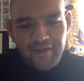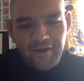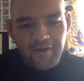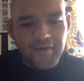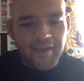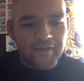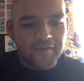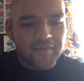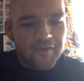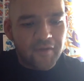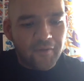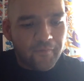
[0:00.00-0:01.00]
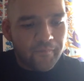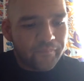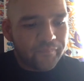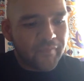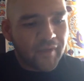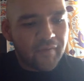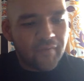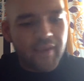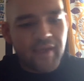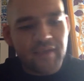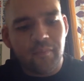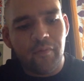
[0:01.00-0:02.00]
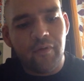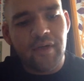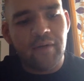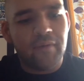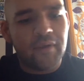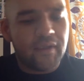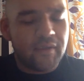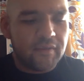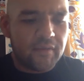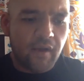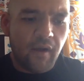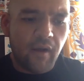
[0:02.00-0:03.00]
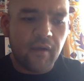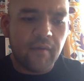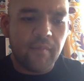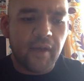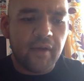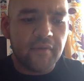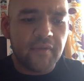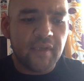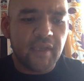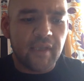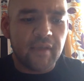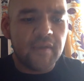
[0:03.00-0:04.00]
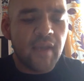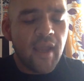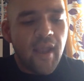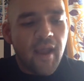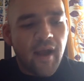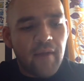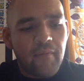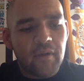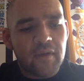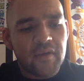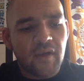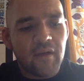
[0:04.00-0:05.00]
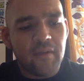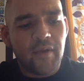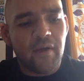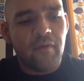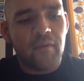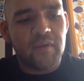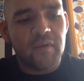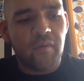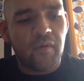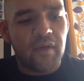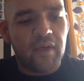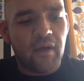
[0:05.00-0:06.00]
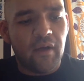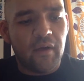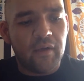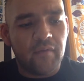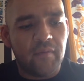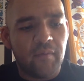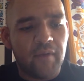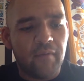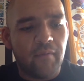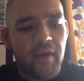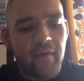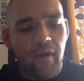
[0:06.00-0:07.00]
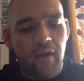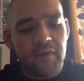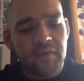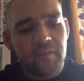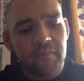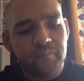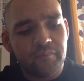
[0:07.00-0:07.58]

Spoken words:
Okay, so next point I want to talk about is I want to talk about what's going on with my weight loss